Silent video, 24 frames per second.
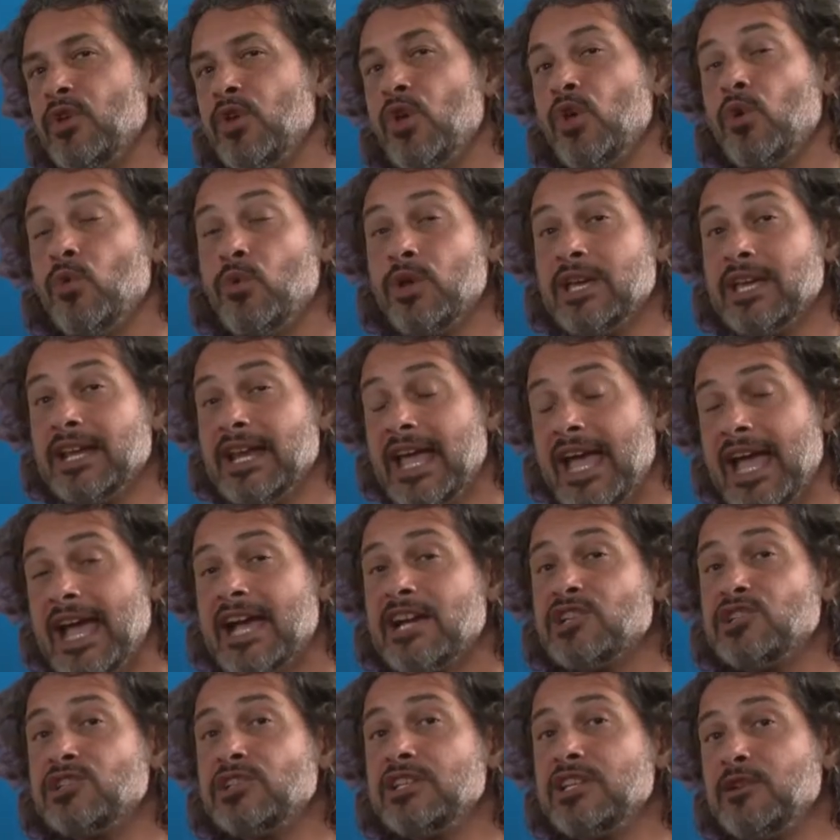We can
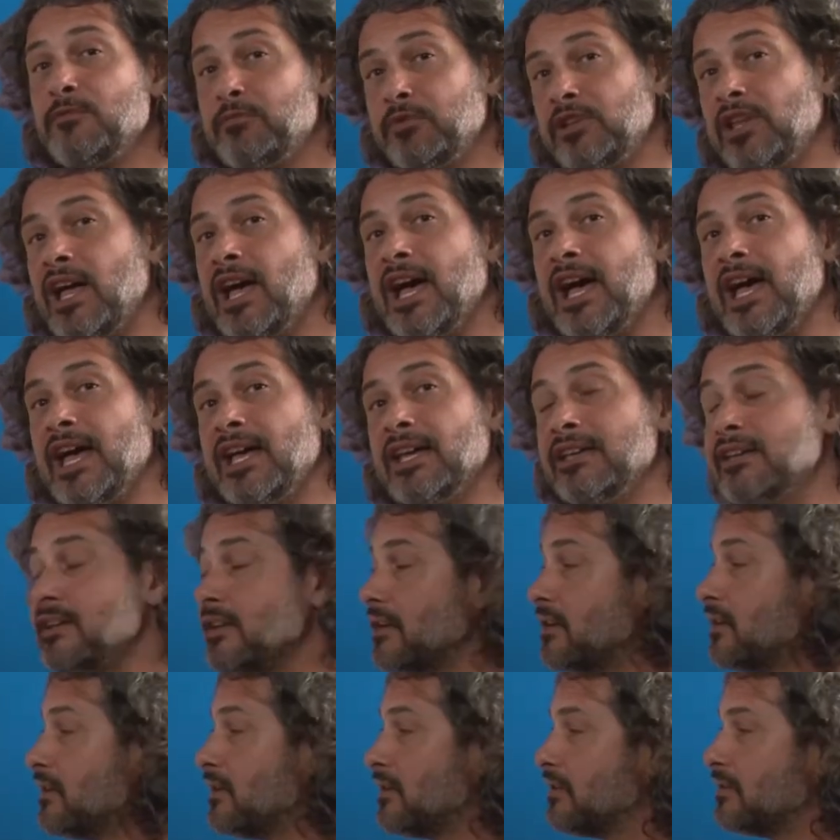actually apply
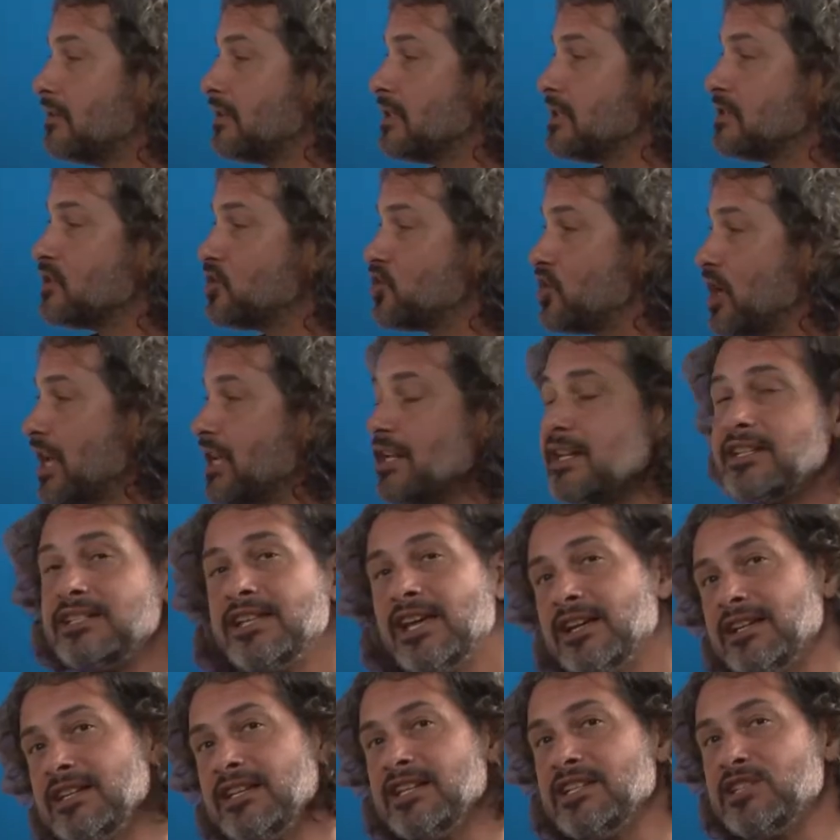these shading
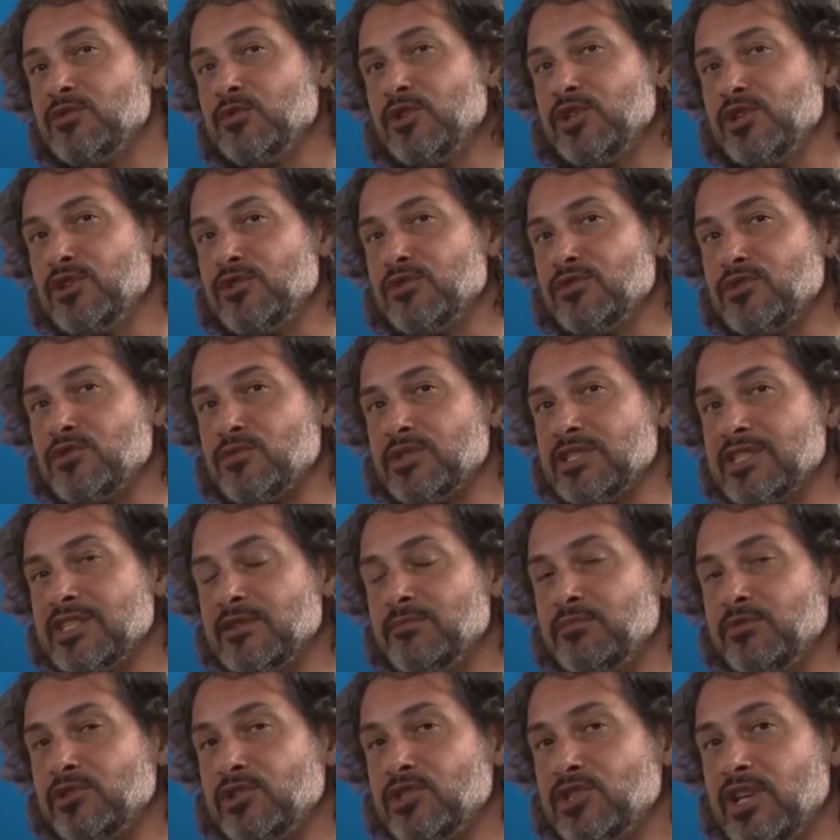techniques we use with
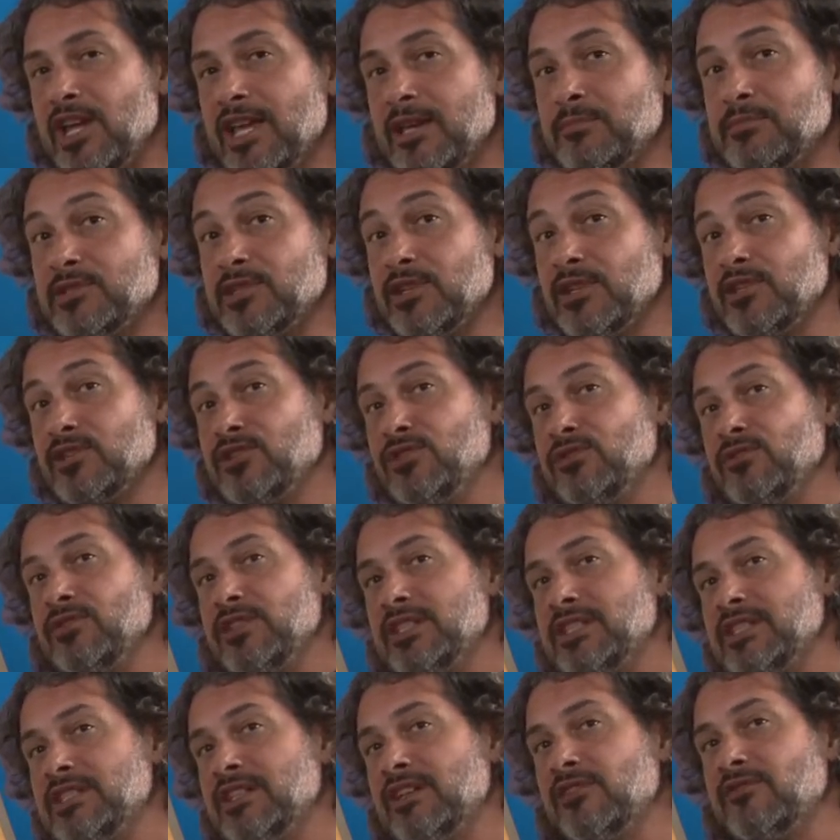simple shapes to the
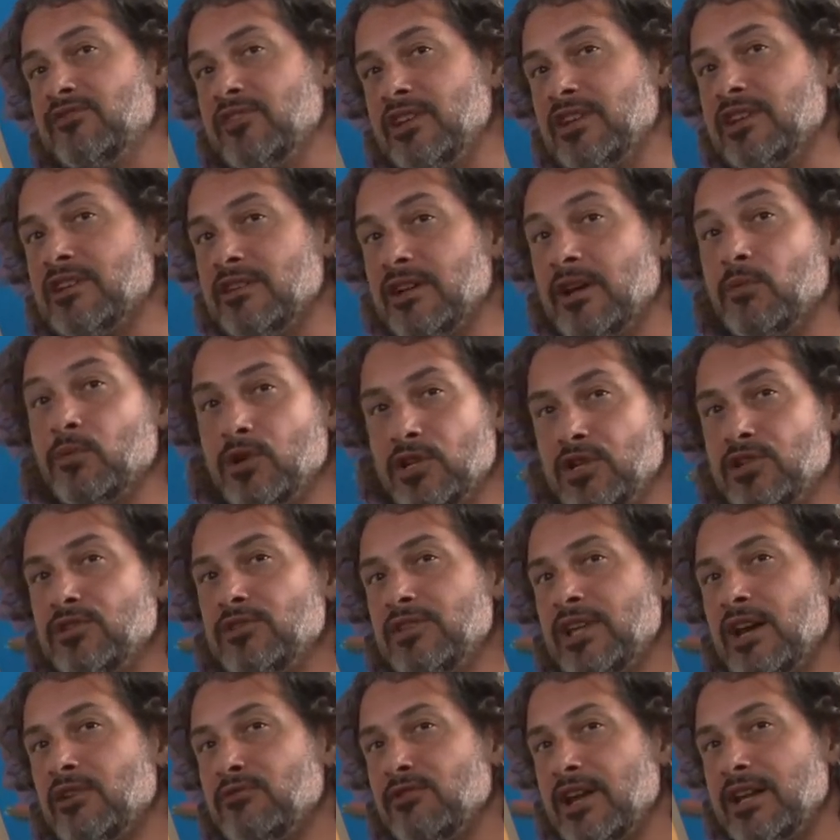stick figure. And we're going to do
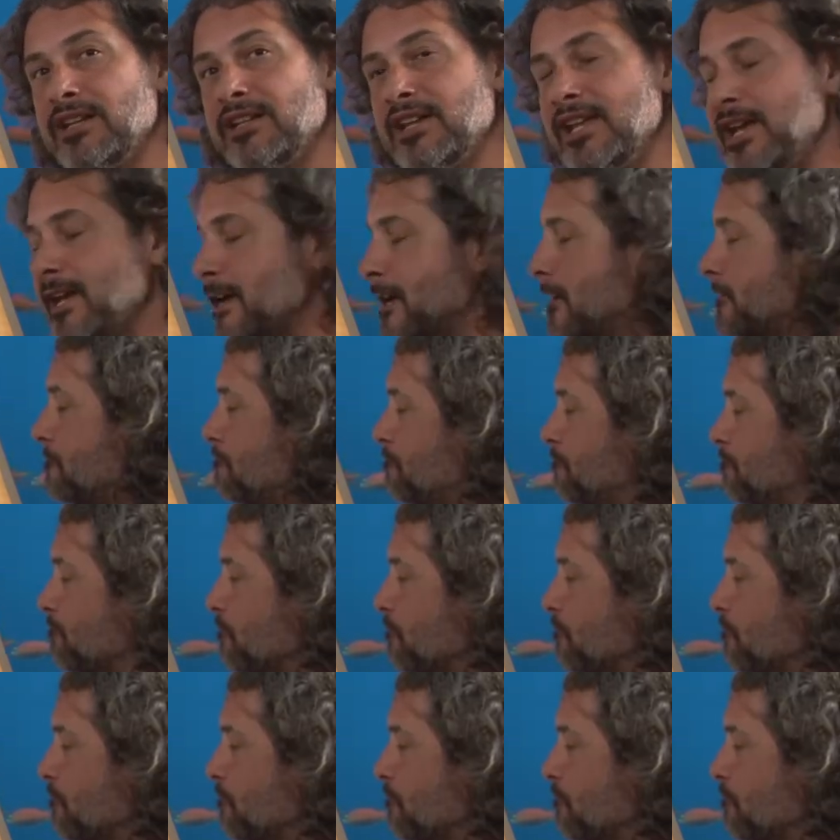that right now.